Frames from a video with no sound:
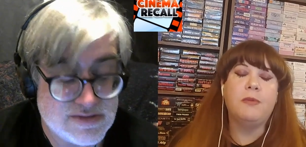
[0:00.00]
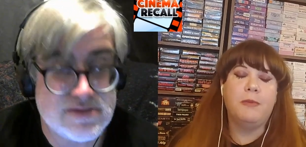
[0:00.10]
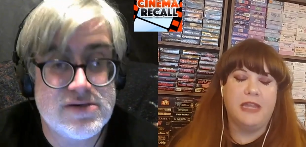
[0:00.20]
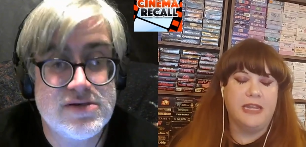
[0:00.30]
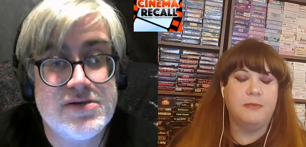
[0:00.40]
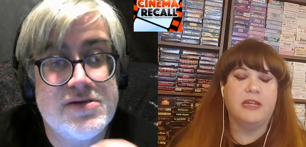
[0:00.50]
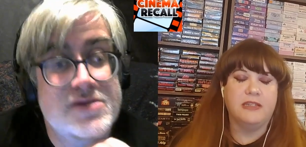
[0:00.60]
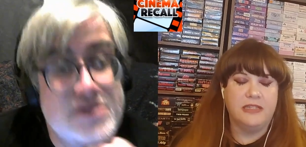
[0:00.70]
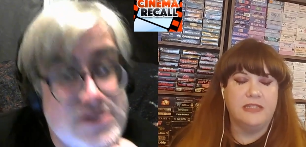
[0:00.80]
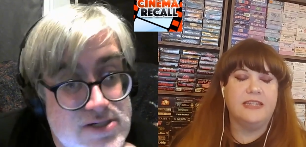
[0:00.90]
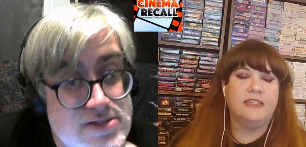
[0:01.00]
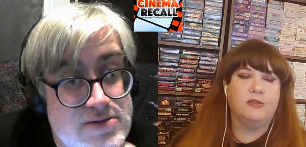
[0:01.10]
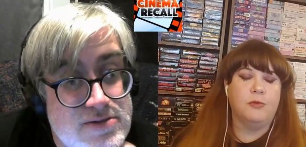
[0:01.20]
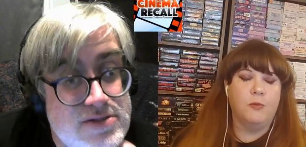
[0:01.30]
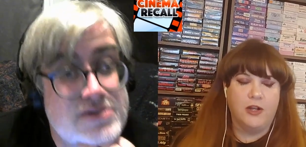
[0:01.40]
Speaker 1: from the beginning because he says
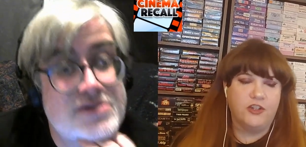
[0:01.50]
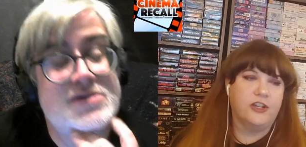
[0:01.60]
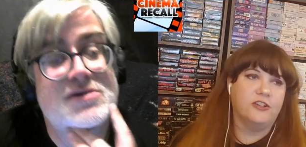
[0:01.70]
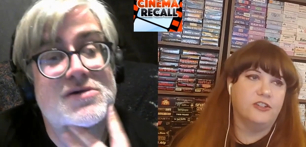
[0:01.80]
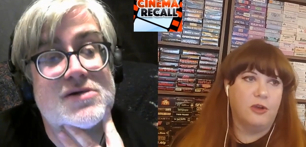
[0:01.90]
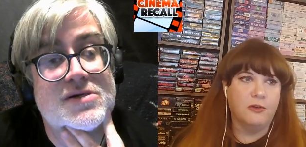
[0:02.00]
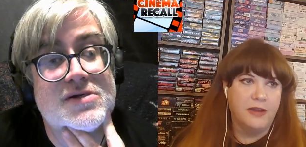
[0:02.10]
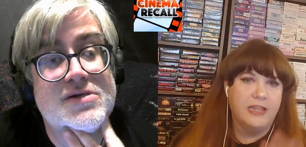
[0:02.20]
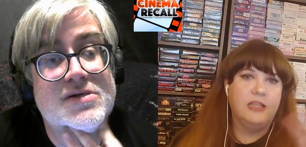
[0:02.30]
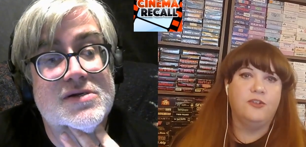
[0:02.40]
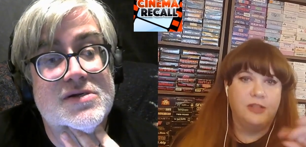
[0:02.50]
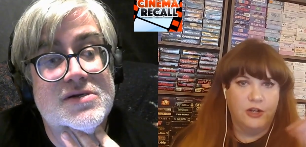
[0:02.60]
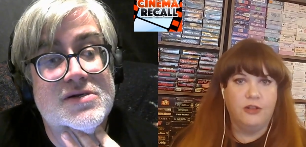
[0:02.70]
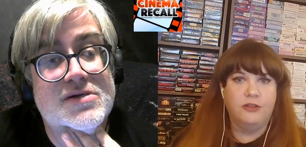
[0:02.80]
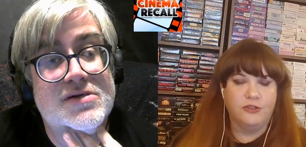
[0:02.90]
he's been watching her so already you
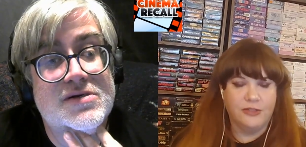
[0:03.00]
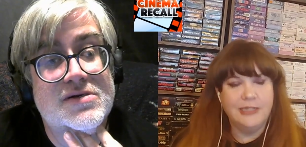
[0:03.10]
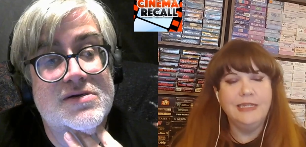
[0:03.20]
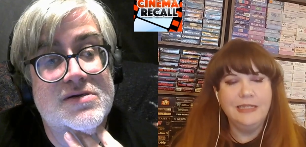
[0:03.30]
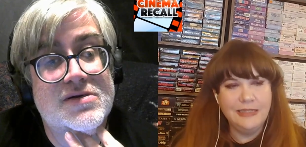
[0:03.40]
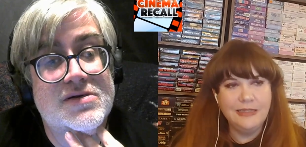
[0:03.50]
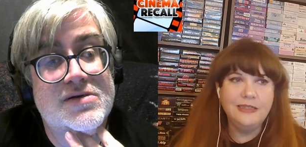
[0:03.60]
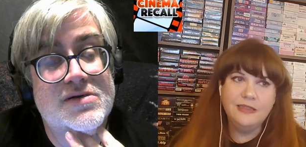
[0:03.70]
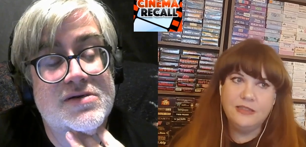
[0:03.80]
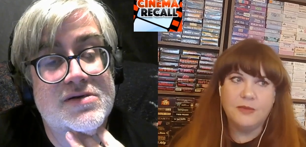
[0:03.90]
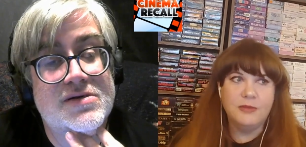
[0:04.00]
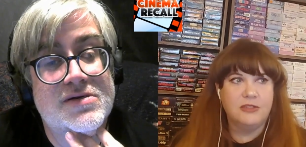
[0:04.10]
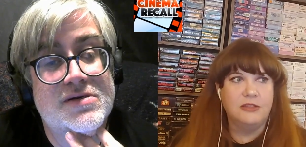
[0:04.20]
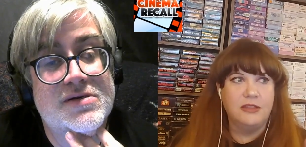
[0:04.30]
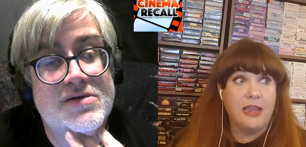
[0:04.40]
know there's like eh,
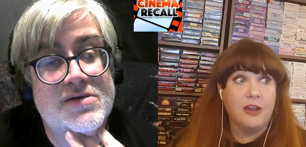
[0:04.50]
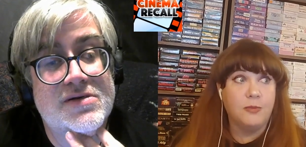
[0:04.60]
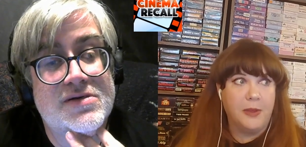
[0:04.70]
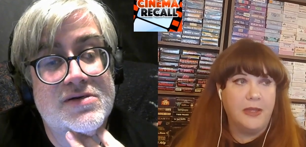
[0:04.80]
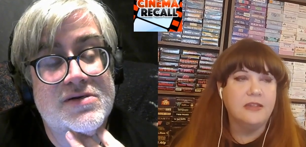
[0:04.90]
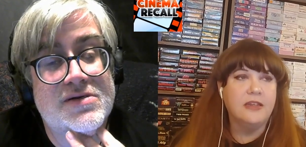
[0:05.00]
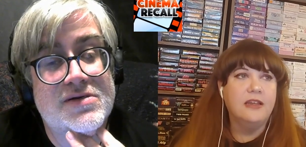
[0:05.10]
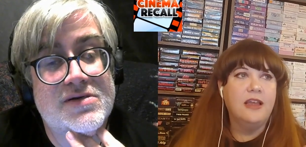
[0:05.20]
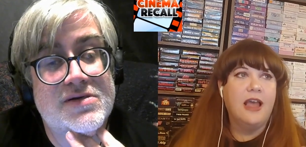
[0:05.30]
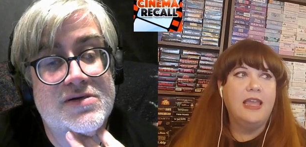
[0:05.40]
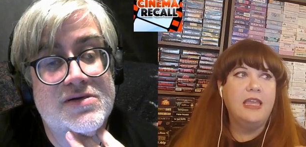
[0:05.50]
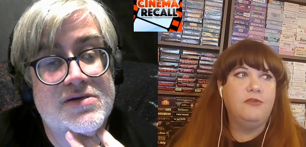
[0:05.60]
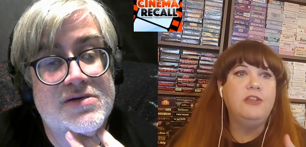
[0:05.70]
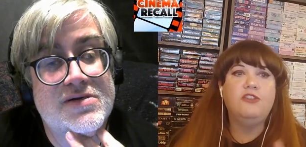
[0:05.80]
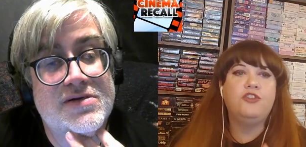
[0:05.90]
something's there but
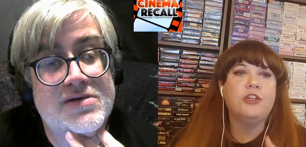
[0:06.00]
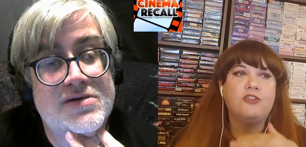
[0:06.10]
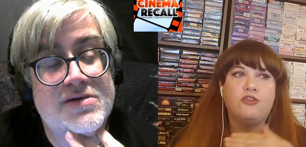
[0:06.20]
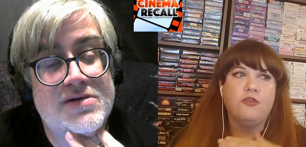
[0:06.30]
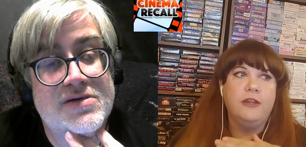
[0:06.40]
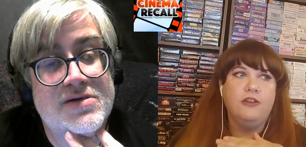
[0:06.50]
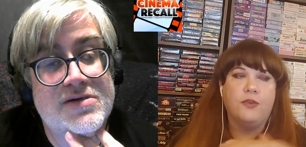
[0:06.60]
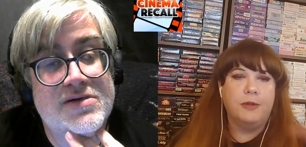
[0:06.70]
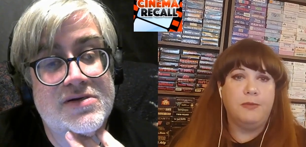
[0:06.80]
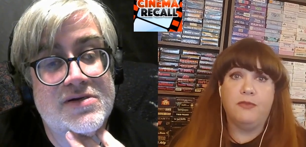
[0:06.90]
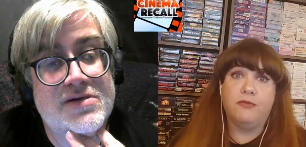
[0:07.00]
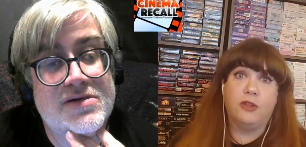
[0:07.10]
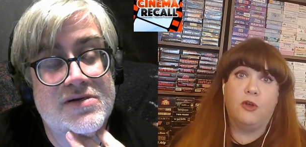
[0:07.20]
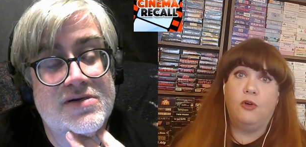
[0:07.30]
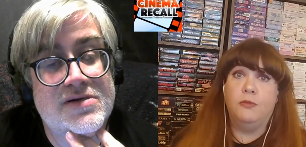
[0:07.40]
if he's just straight creepy for
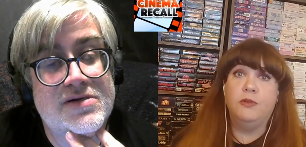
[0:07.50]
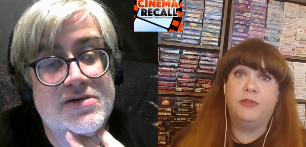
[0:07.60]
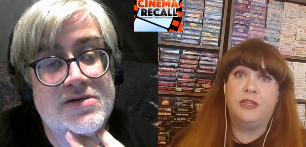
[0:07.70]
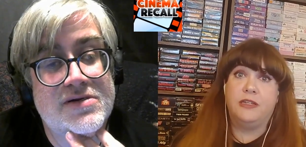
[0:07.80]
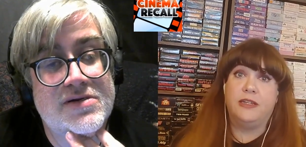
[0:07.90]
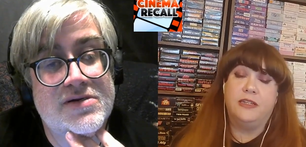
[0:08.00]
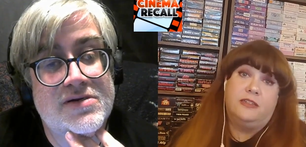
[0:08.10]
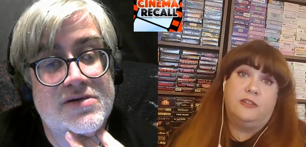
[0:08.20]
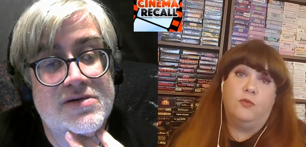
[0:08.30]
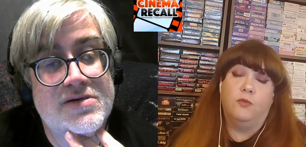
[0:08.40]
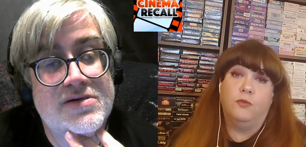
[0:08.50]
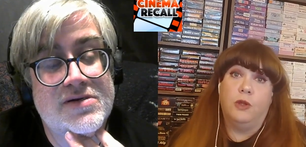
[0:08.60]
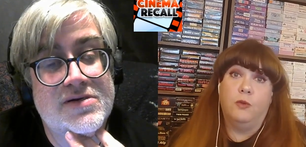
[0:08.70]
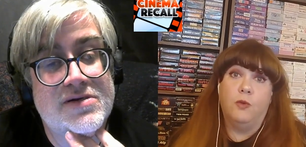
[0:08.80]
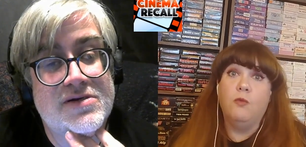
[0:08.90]
the whole movie it, it doesn't
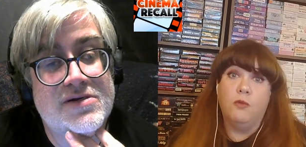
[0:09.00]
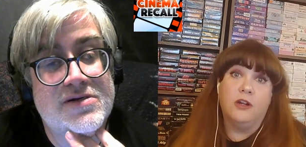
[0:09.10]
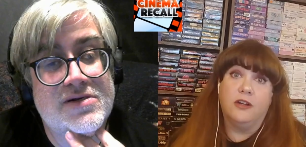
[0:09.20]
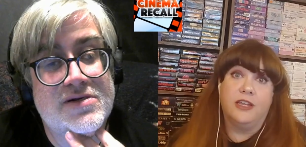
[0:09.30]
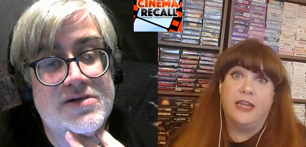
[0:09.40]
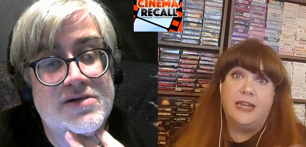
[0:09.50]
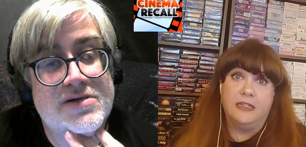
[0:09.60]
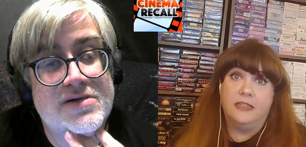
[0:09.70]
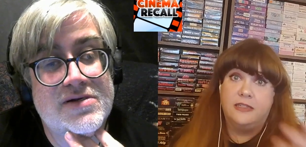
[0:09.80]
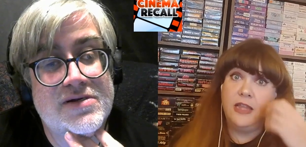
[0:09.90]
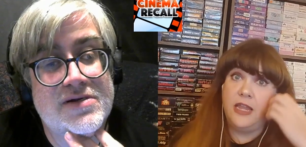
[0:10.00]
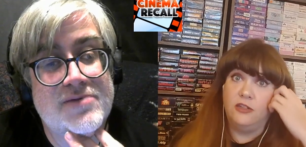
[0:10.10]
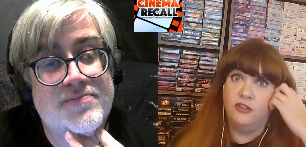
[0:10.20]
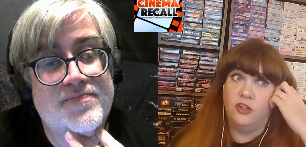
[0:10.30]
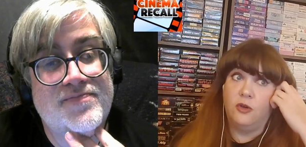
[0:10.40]
it won't work it can't
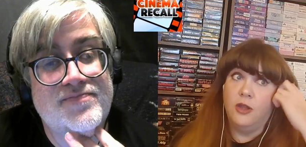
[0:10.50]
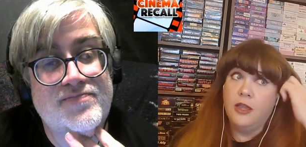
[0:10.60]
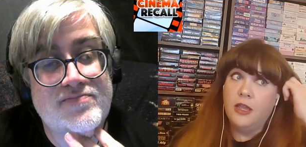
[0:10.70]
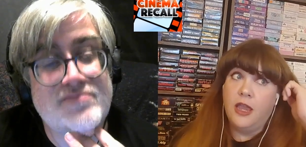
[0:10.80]
sustain so